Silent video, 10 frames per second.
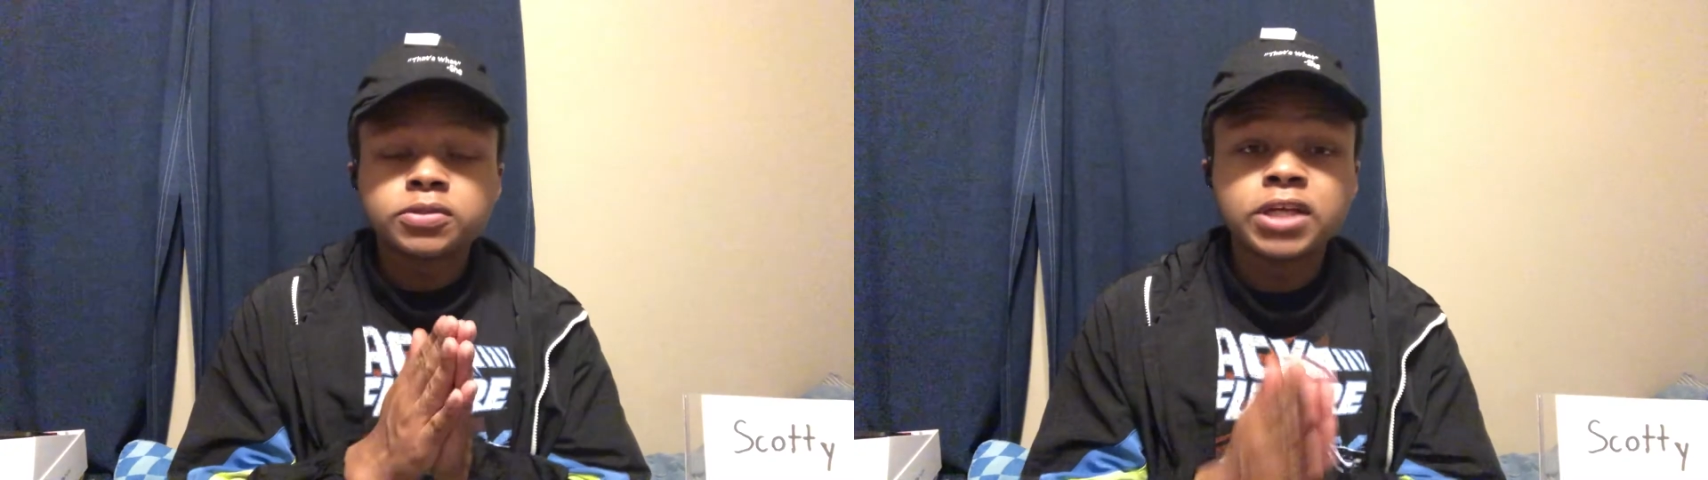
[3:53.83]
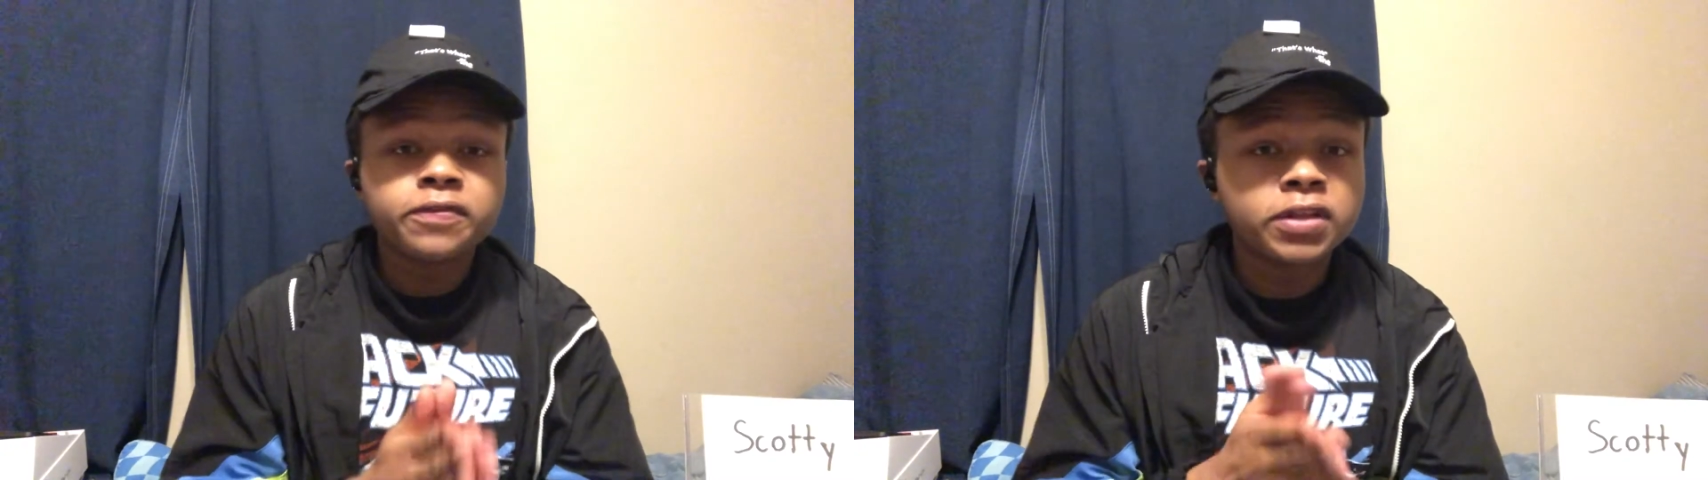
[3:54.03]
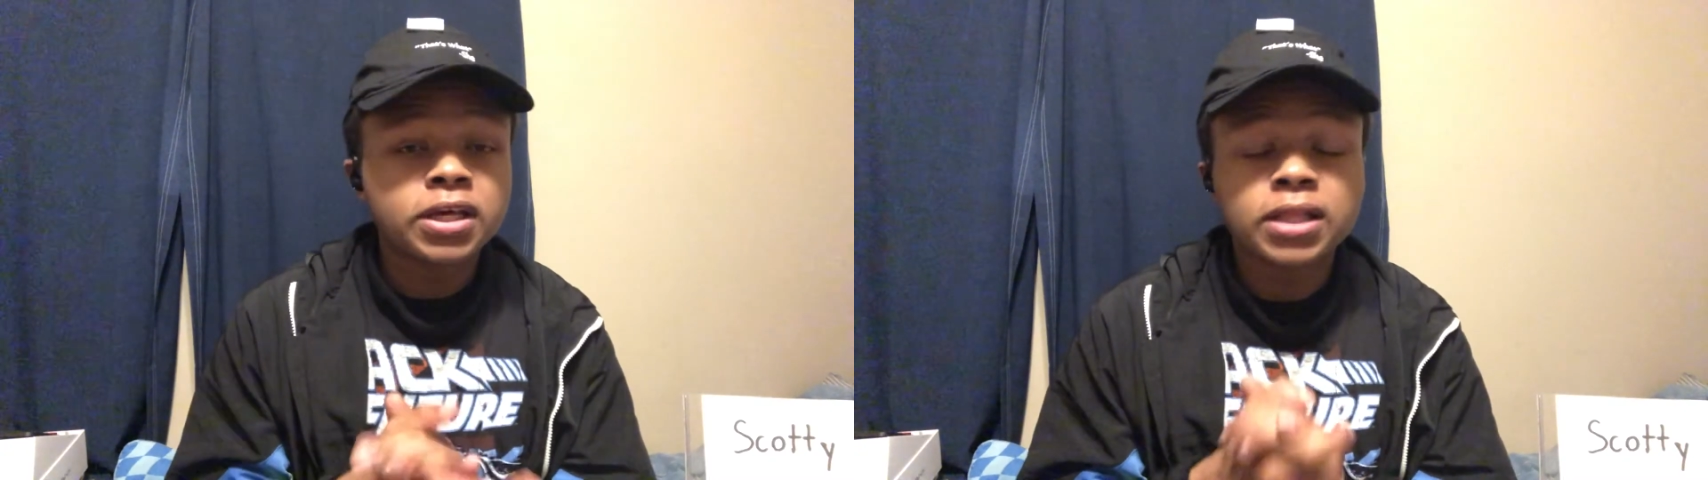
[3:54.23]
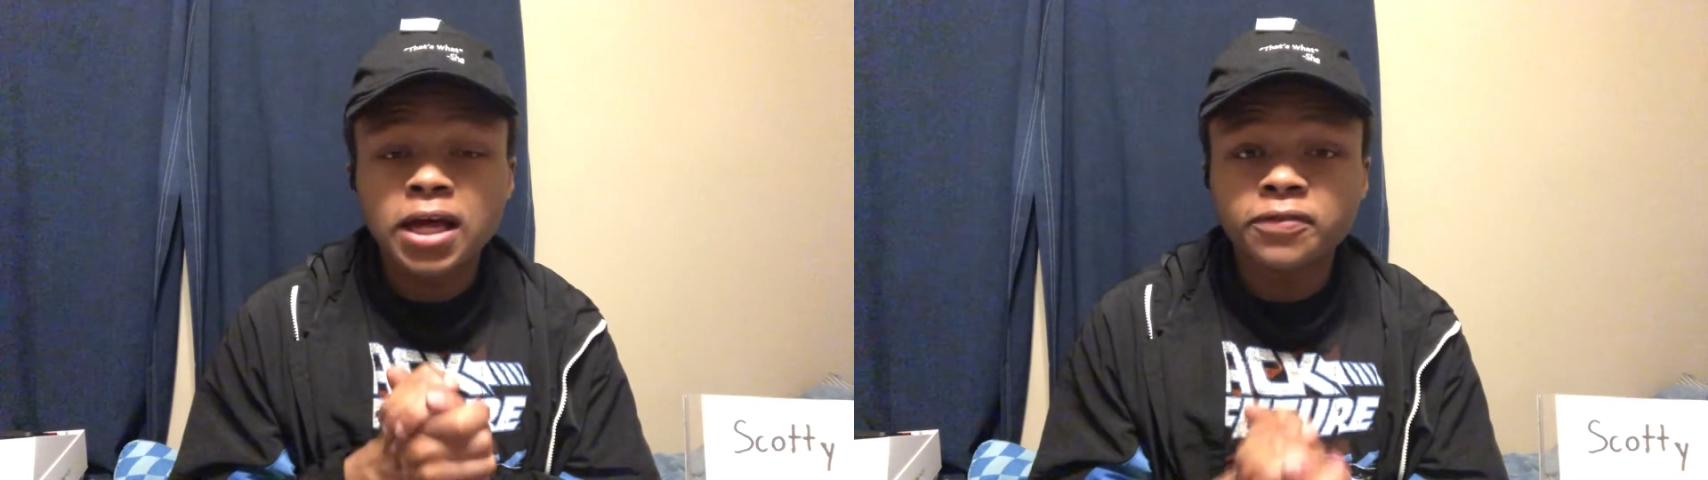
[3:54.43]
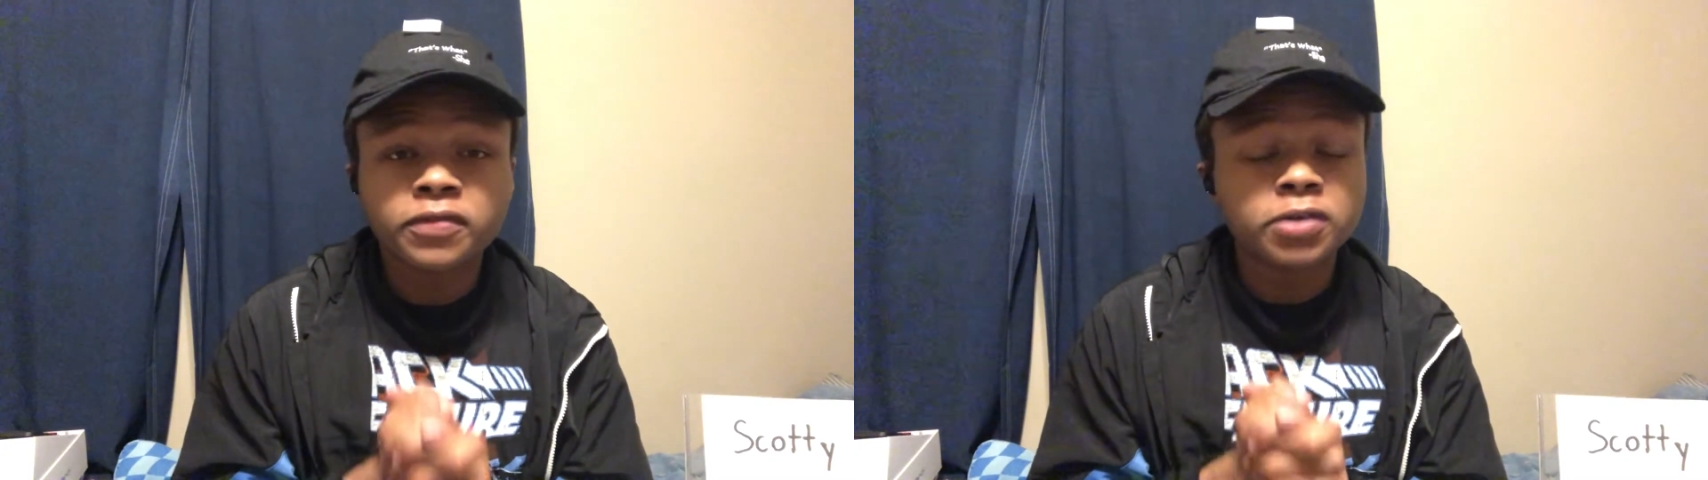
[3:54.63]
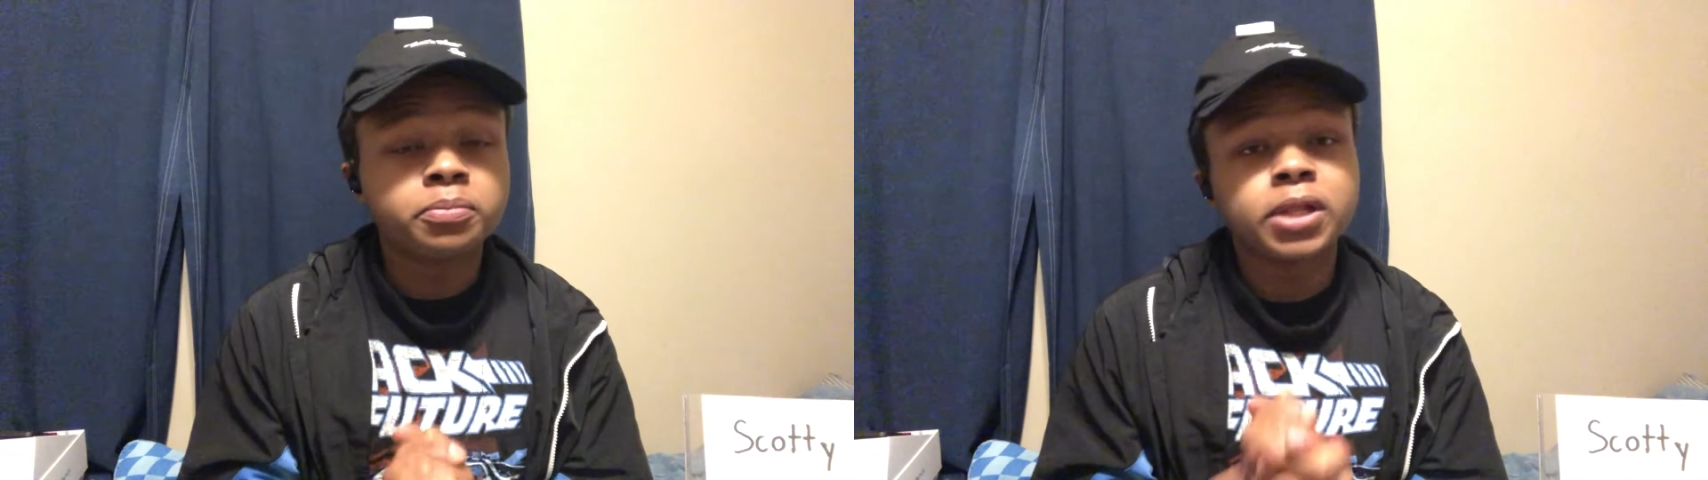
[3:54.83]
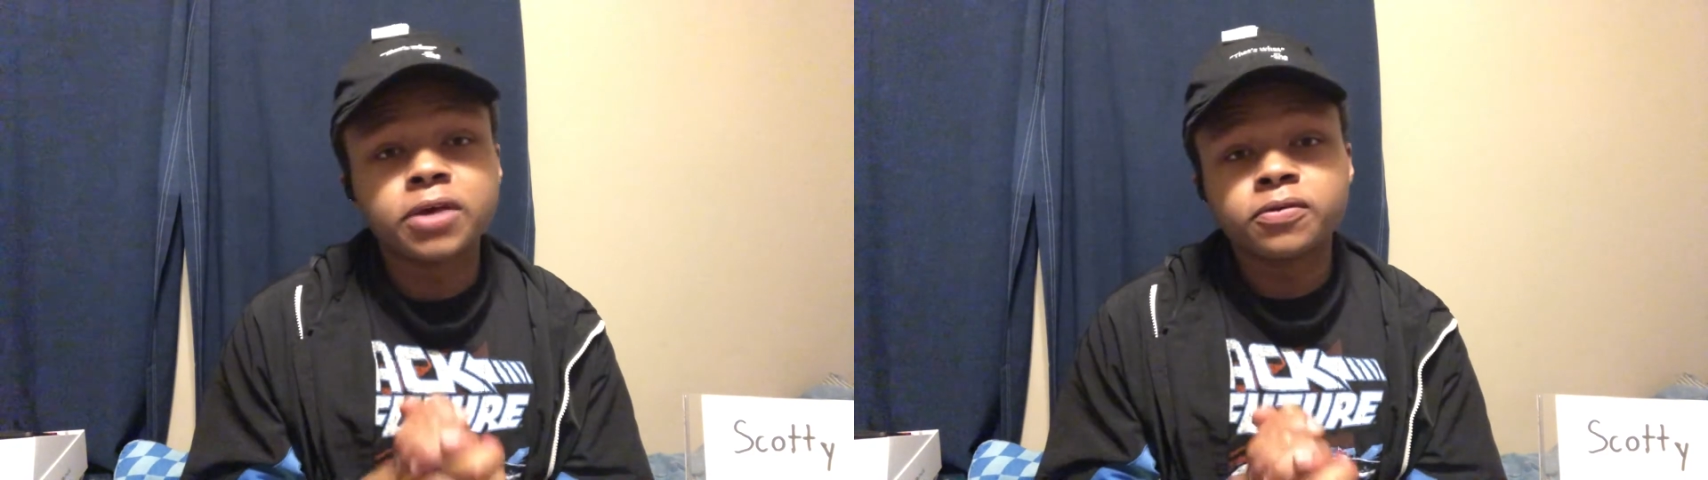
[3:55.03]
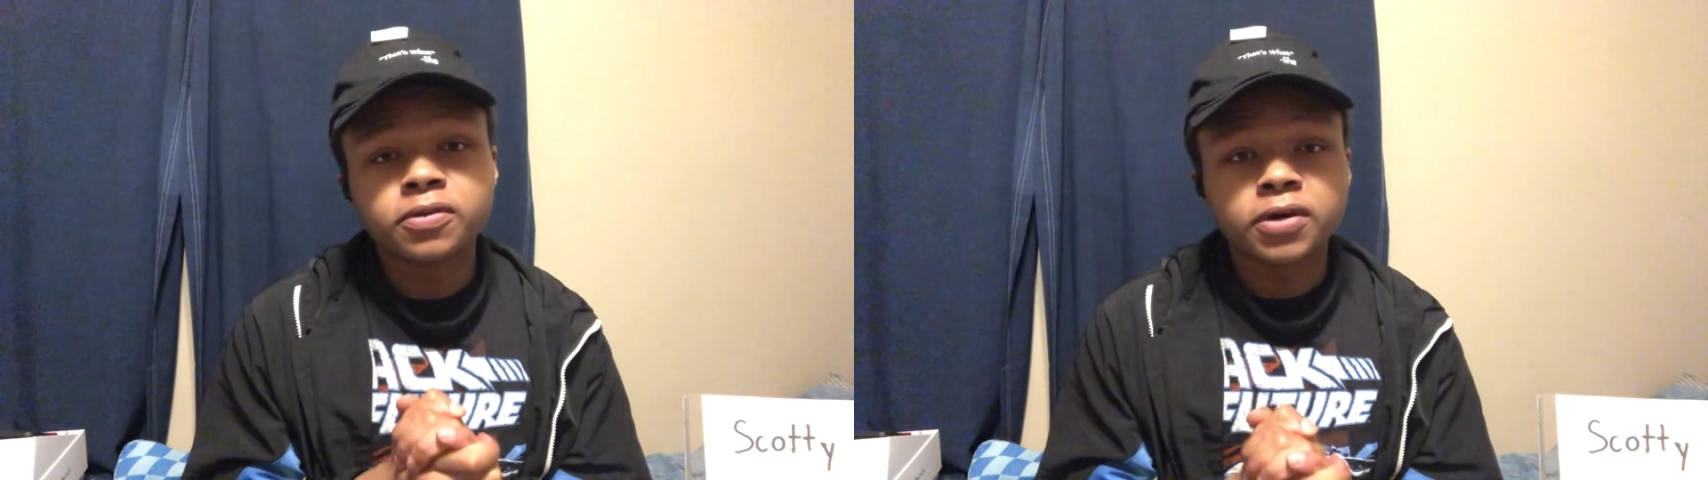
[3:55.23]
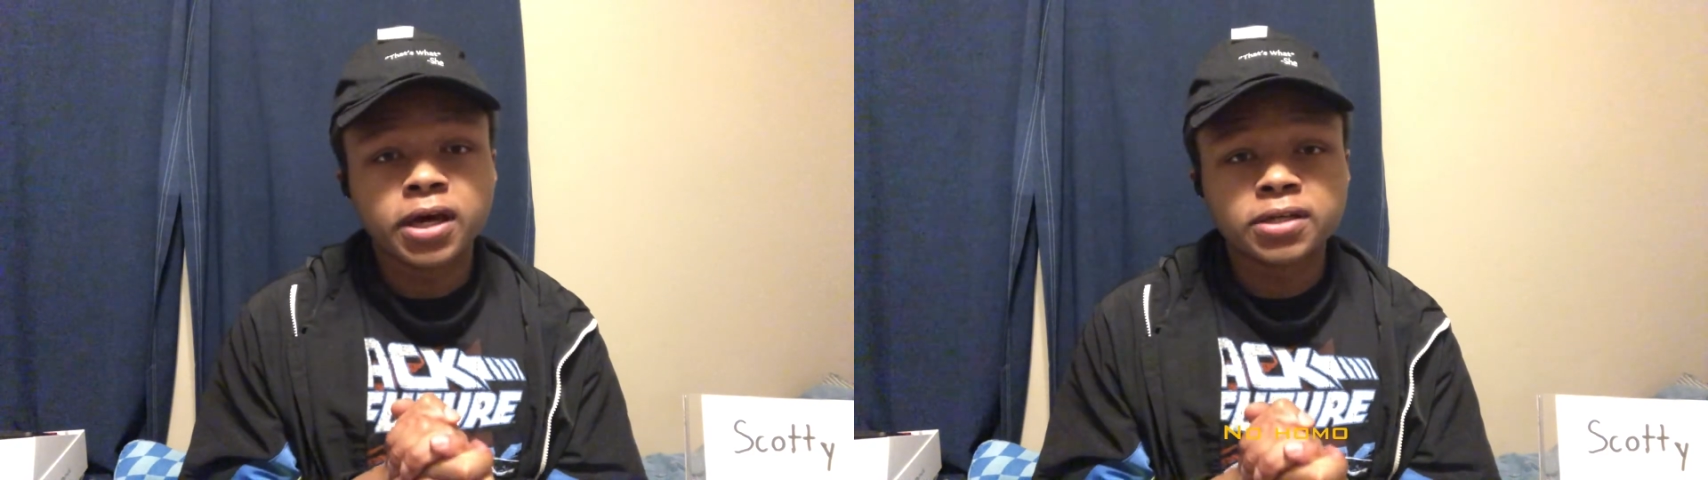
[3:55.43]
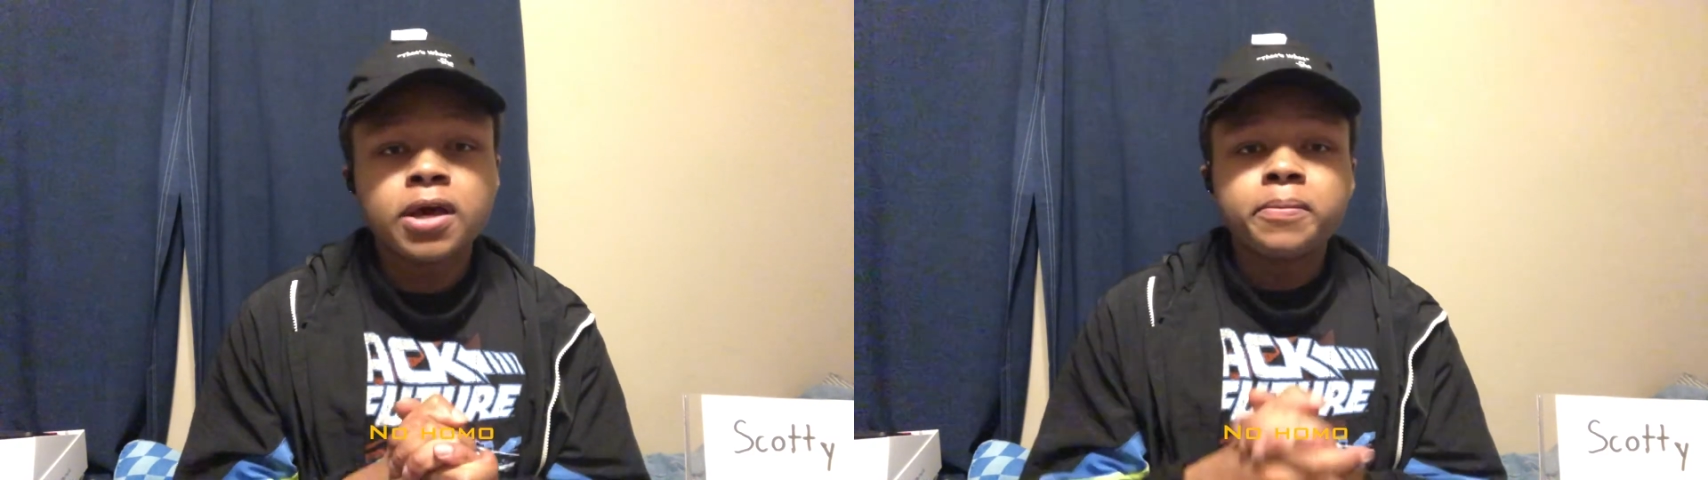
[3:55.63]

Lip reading: definitely a lot of fun playing with you guys.